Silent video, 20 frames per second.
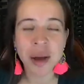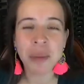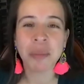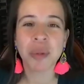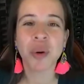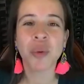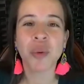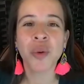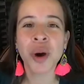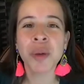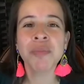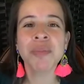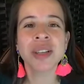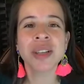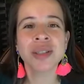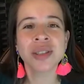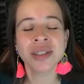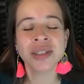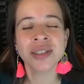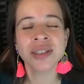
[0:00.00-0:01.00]
But what
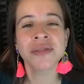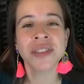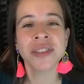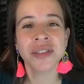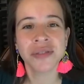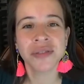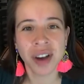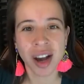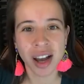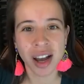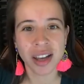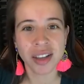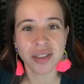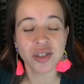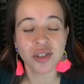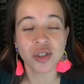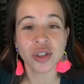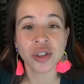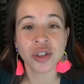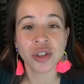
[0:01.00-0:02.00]
pieces of advice
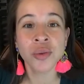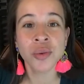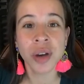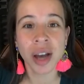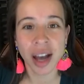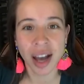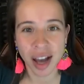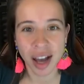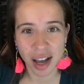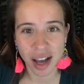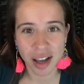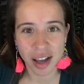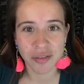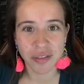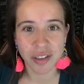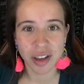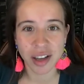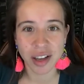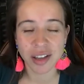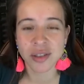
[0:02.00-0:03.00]
do you have
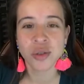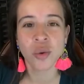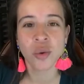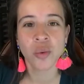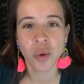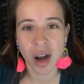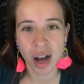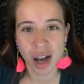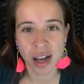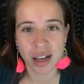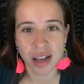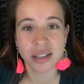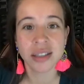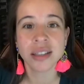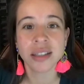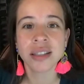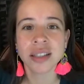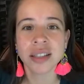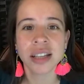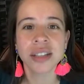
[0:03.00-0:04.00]
as a wise,
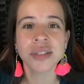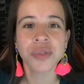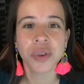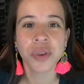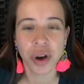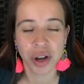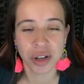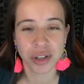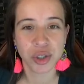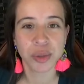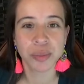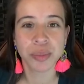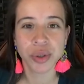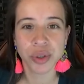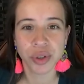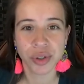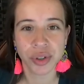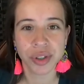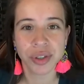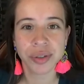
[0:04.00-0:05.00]
successful
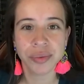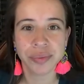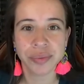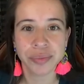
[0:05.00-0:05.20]
entrepreneur?